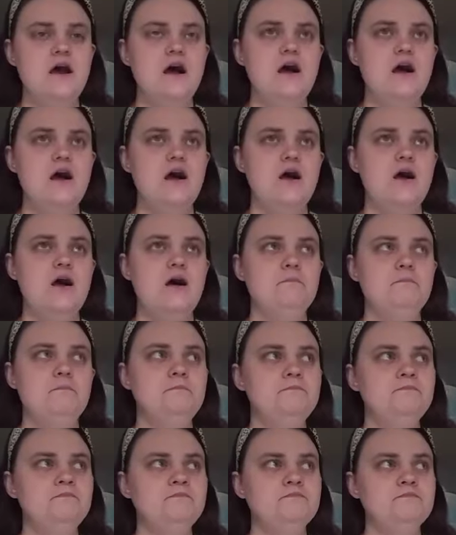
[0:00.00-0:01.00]

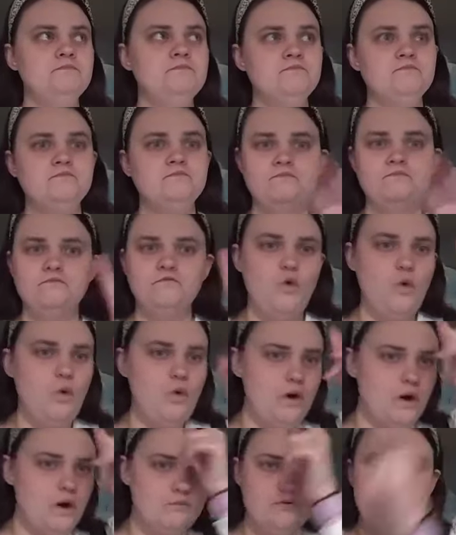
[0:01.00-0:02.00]
um,
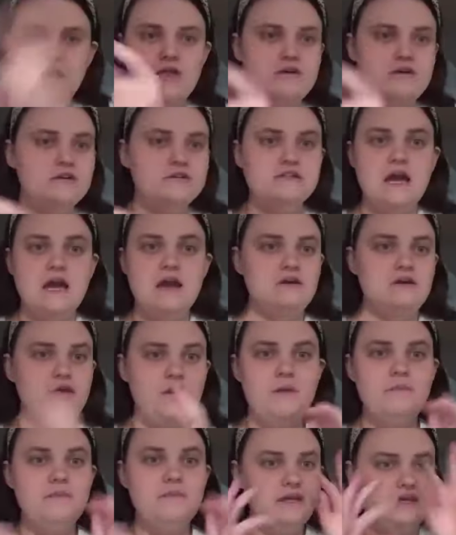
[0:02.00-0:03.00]
four brothers. I don't
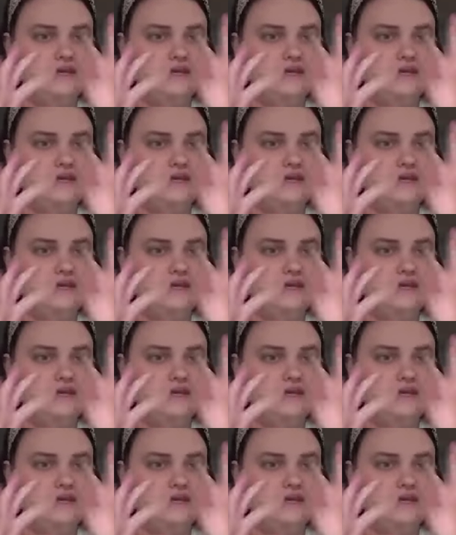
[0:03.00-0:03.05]
know. I'm